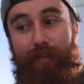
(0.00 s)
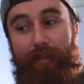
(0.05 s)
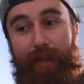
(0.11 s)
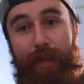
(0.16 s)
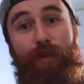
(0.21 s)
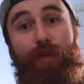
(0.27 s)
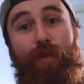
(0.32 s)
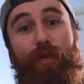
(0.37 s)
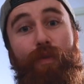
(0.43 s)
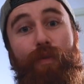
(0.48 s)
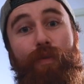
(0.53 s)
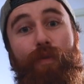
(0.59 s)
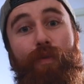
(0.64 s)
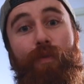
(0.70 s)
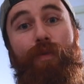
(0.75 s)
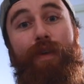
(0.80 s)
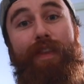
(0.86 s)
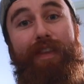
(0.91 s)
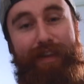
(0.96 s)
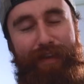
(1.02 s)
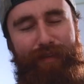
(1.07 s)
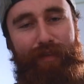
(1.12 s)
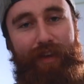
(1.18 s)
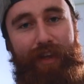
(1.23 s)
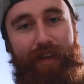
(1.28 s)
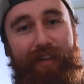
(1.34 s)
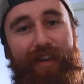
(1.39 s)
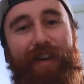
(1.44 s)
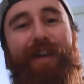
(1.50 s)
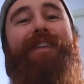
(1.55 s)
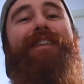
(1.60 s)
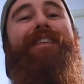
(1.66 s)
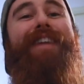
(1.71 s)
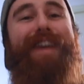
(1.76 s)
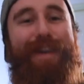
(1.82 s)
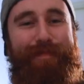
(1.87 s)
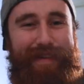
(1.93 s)
see you in the next
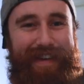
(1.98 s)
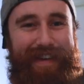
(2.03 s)
video. Okay,